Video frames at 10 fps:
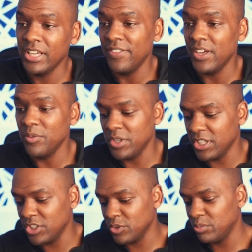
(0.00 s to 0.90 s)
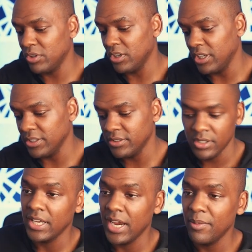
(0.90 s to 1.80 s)
and then we can just put
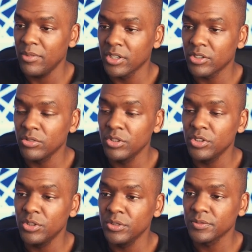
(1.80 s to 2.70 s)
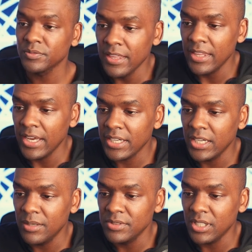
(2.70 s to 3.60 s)
camera crew. And that
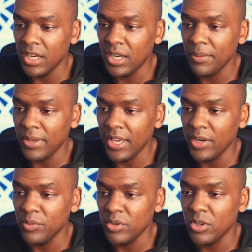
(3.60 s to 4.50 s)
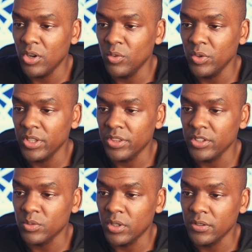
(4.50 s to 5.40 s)
comes up, and we'll go with this one.